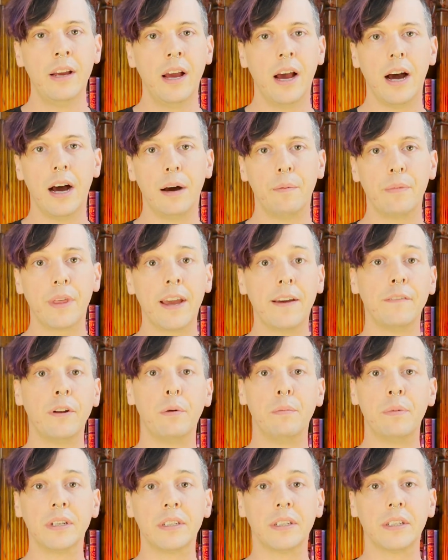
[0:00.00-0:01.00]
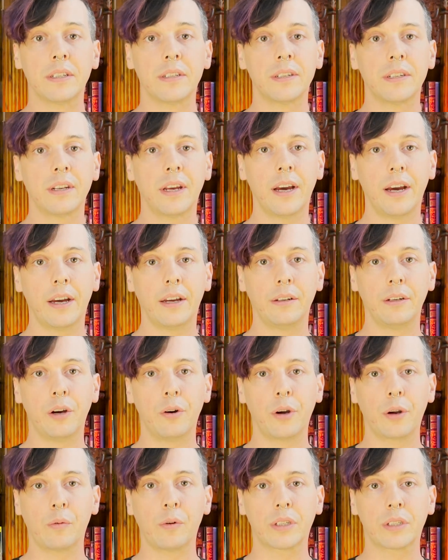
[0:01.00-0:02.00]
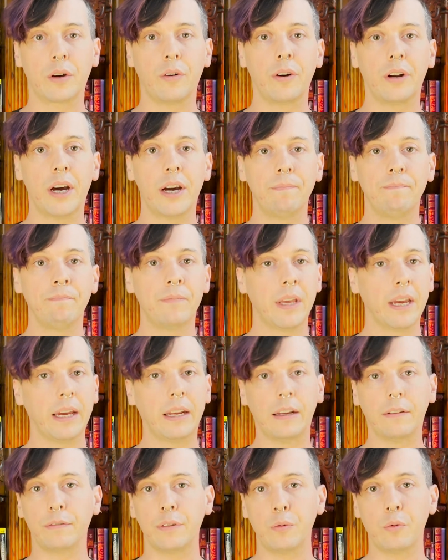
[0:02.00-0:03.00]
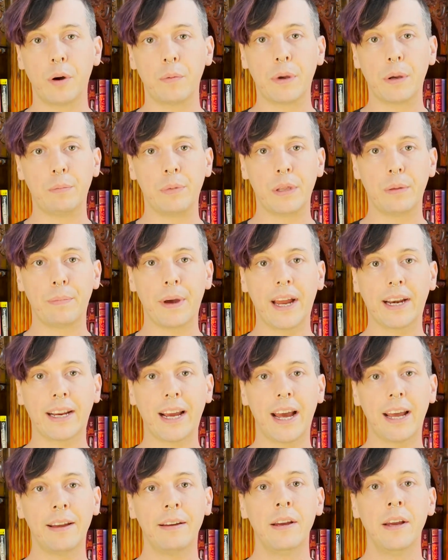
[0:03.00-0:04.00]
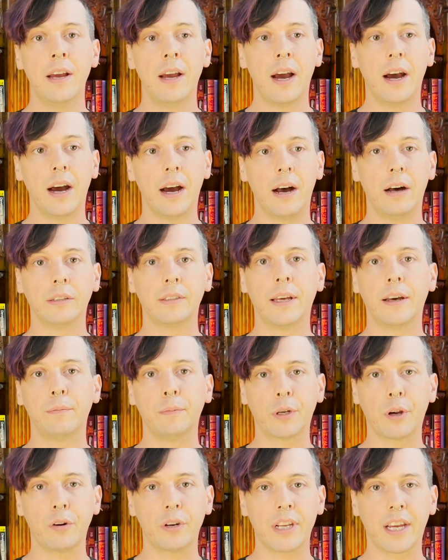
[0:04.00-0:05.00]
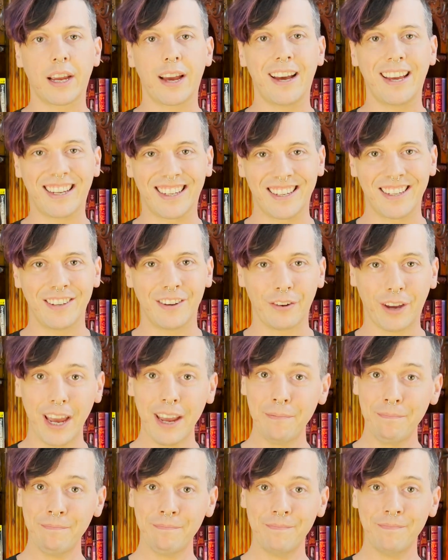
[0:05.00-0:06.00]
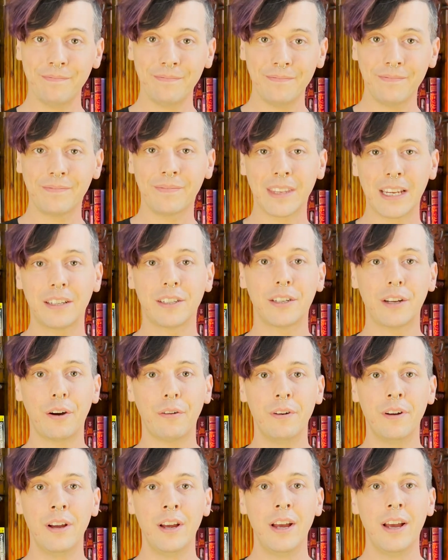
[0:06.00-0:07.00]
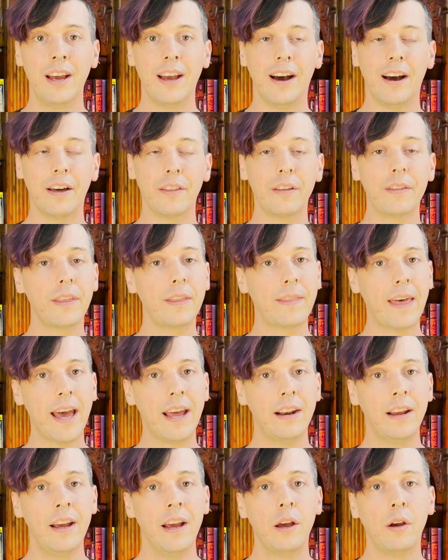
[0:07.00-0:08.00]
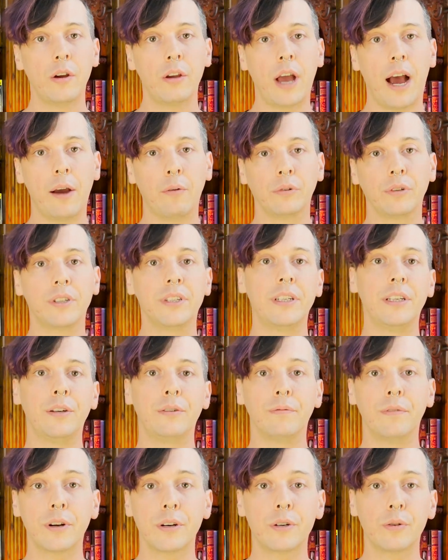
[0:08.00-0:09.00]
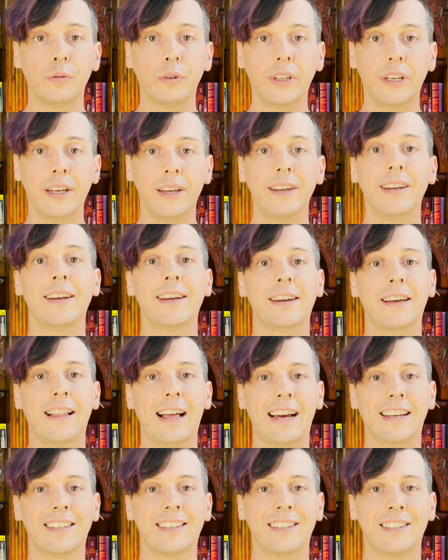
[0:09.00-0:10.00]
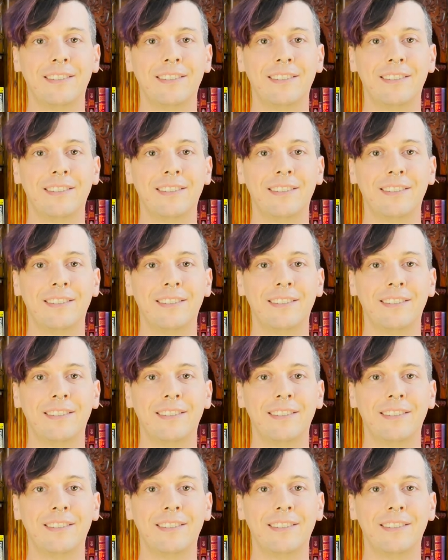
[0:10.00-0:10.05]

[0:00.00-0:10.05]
They have no business knowing what's going on. And if you want me to be the bad guy, I'll tell them to go take a hike. Okay? So other than that, I will see you virtually in class.